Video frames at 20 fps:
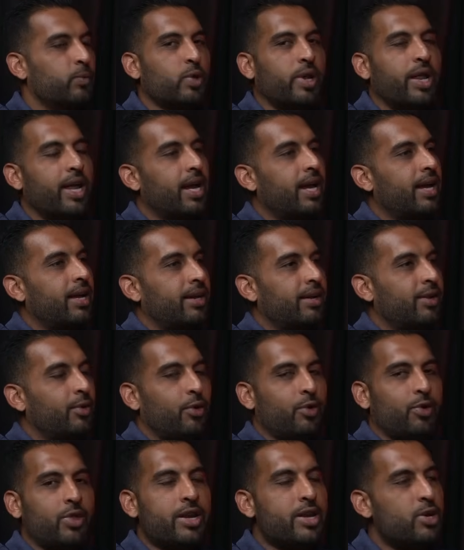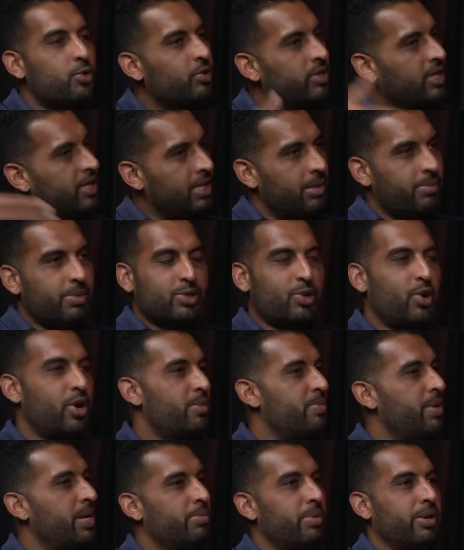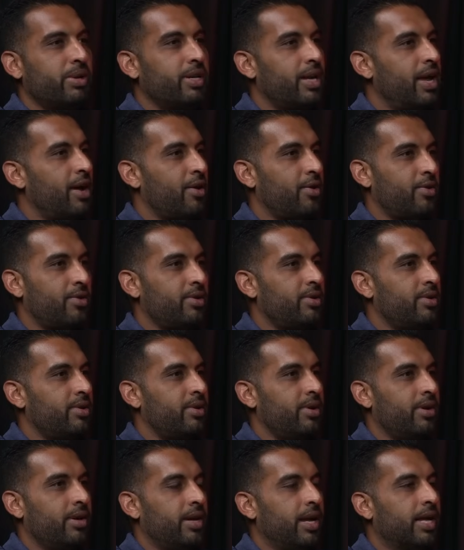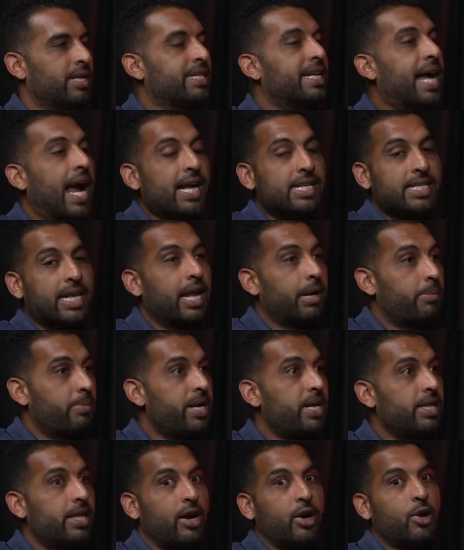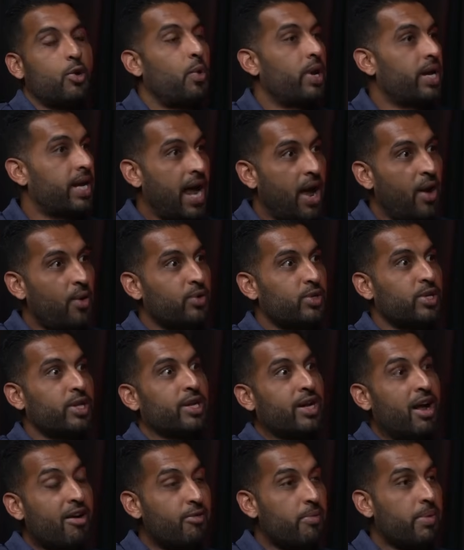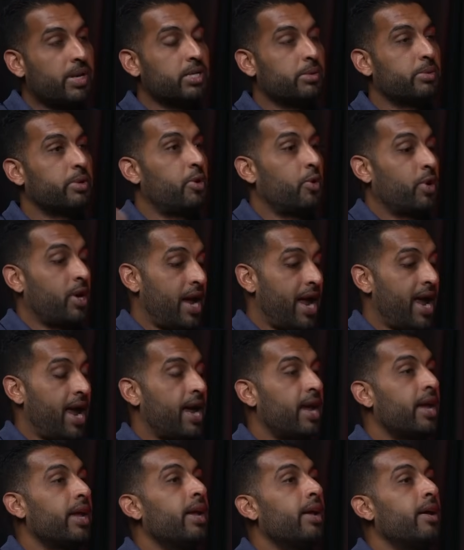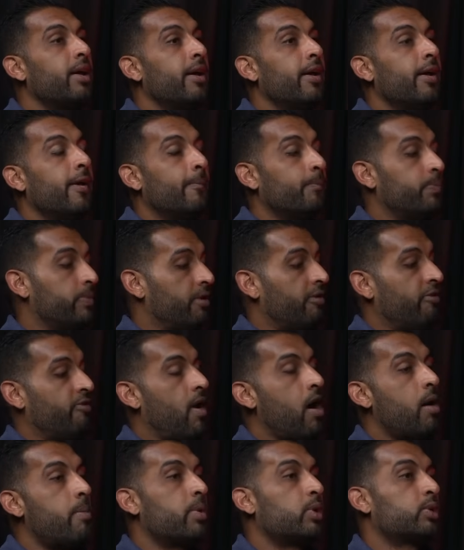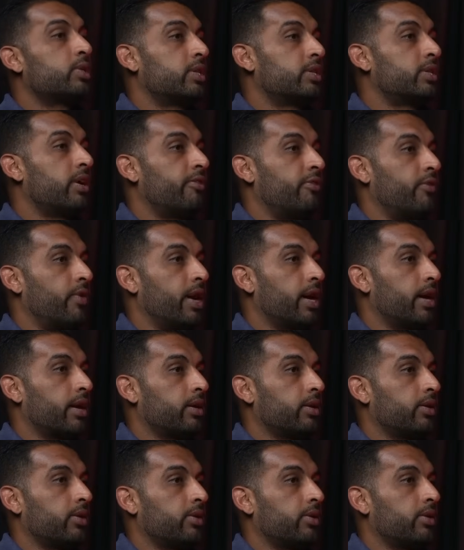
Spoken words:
So like the new system is already being built out. It's guys like me that are going out to the governments and are going, hey, the farmers are suffering.